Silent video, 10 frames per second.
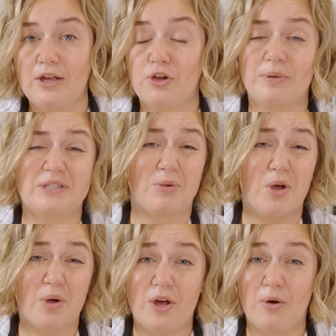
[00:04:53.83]
You could put some
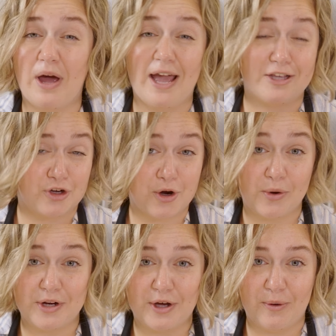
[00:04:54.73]
extra
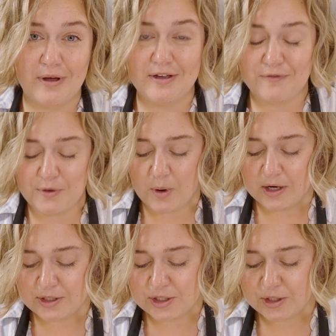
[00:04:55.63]
coconut oil if you
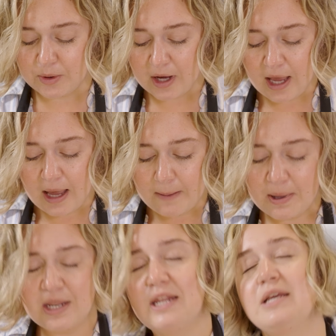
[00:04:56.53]
wanted to,
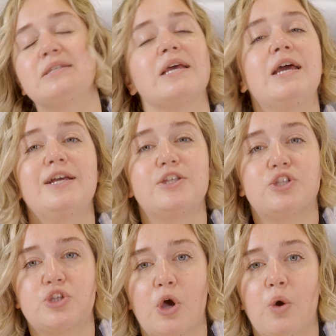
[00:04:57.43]
but it is
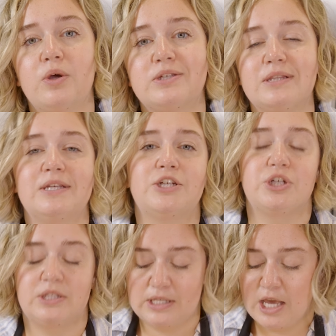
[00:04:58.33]
so
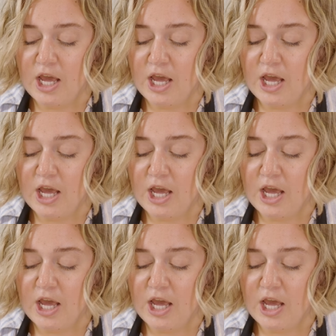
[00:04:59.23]
delicious.